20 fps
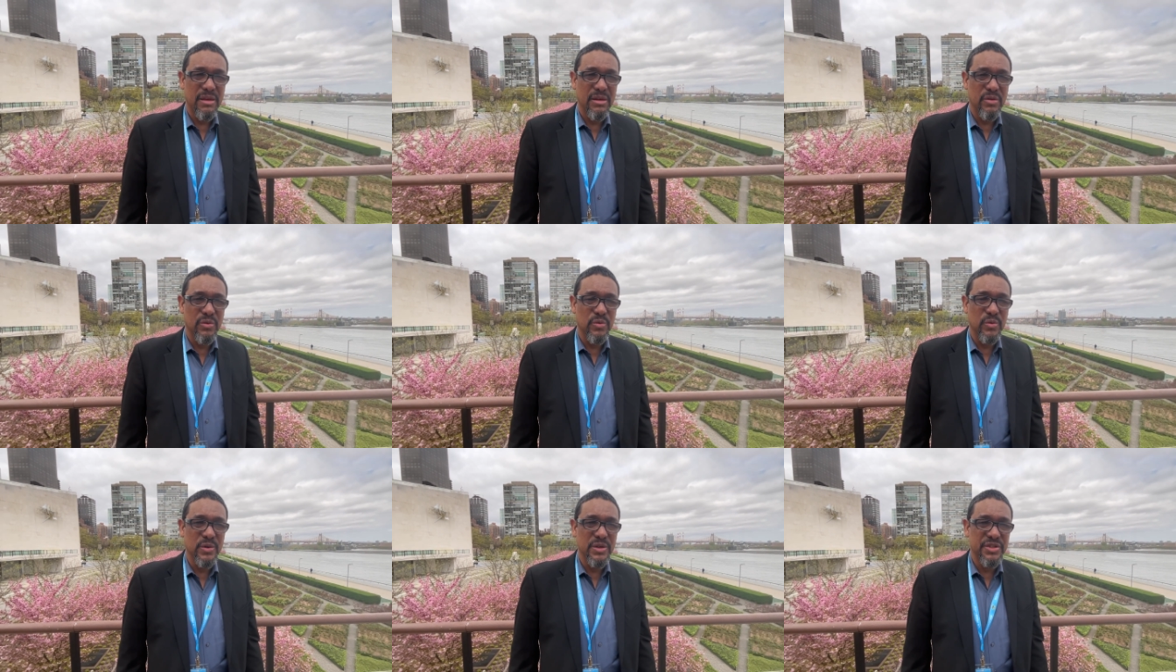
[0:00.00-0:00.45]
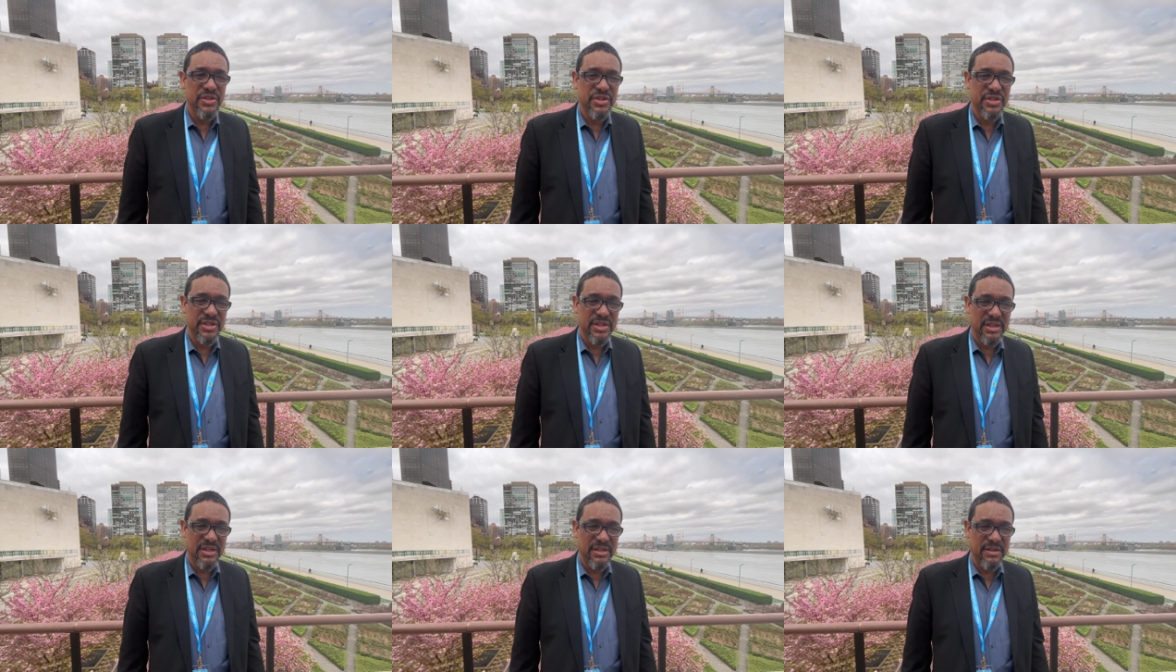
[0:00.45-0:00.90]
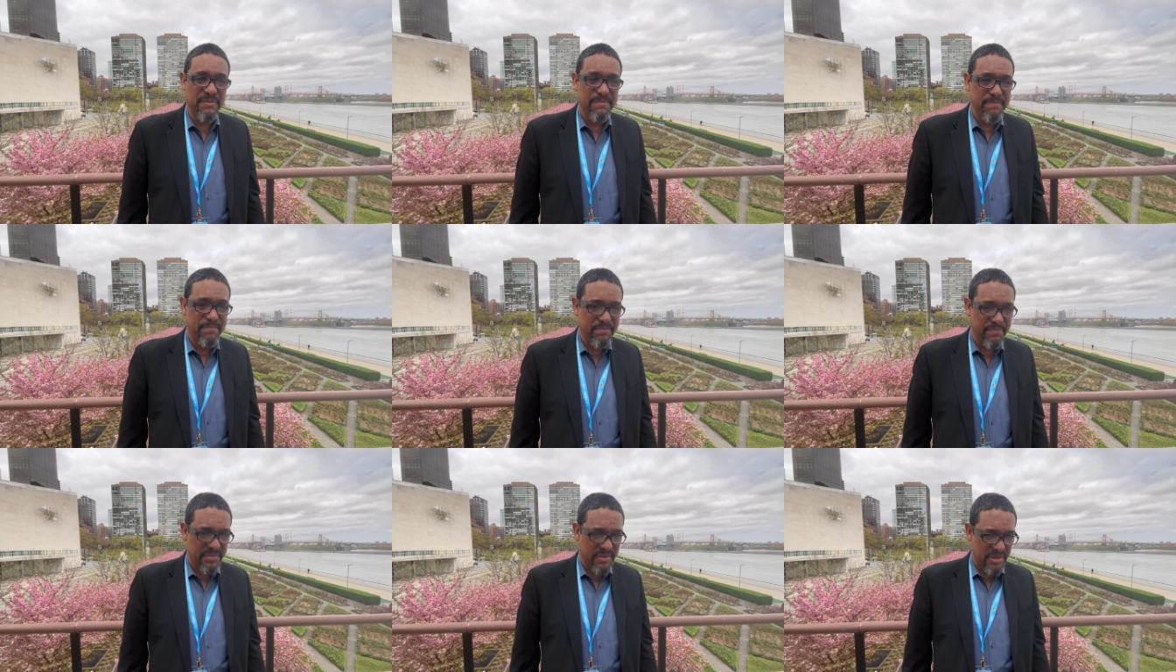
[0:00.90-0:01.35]
which
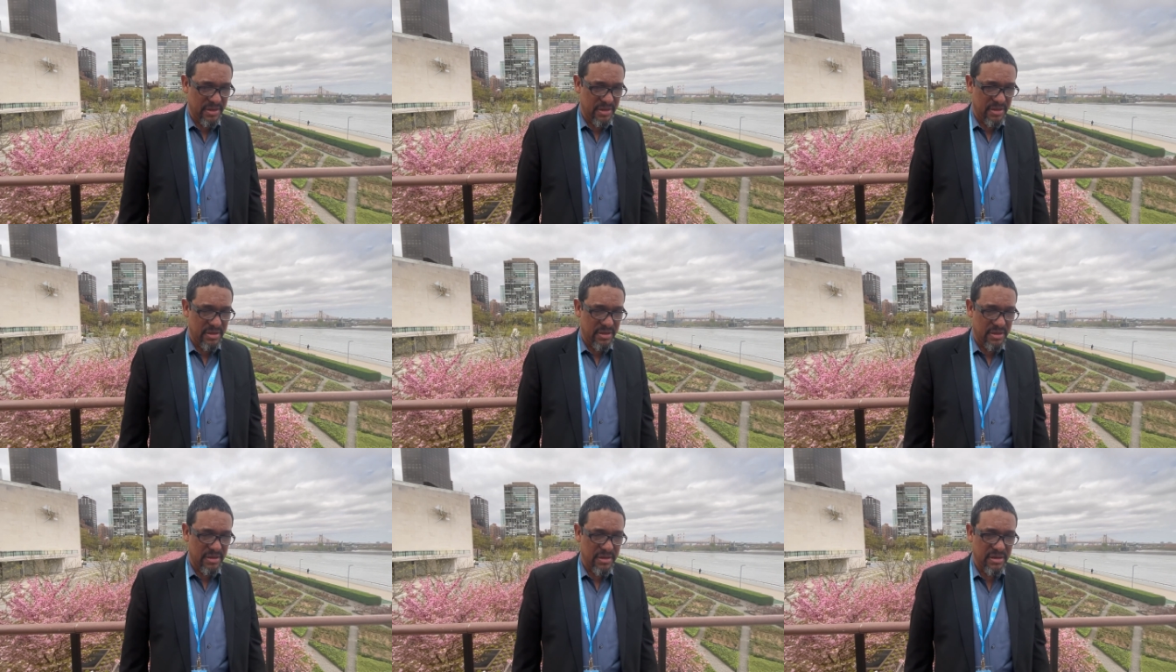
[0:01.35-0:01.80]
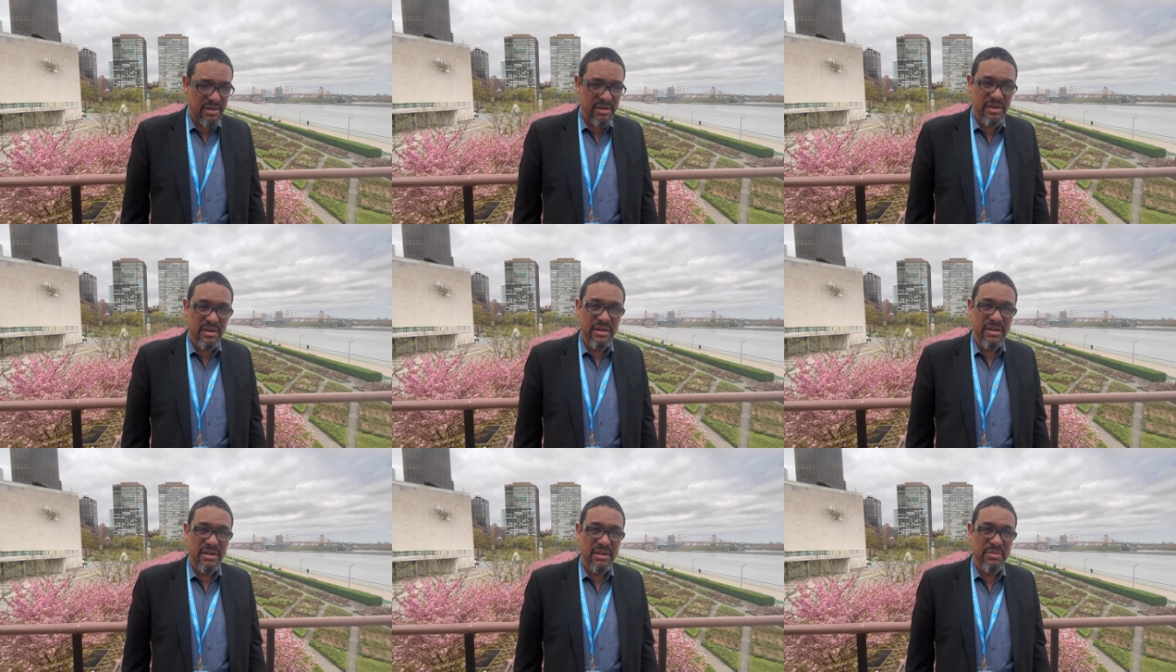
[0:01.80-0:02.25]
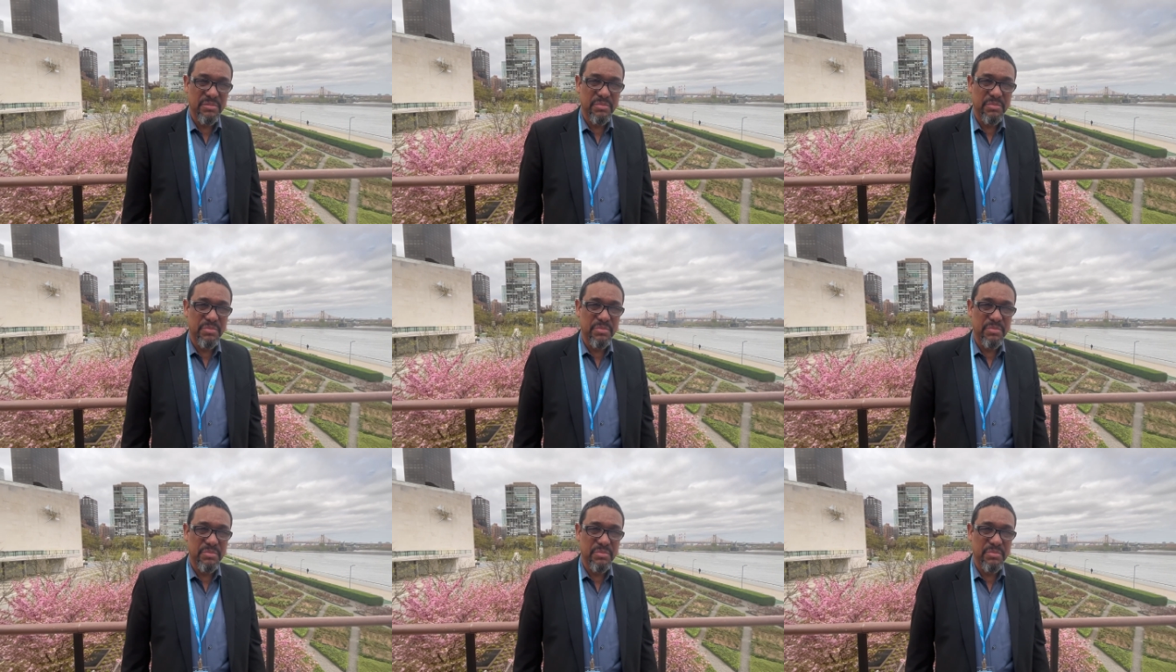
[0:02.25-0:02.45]
um, uh,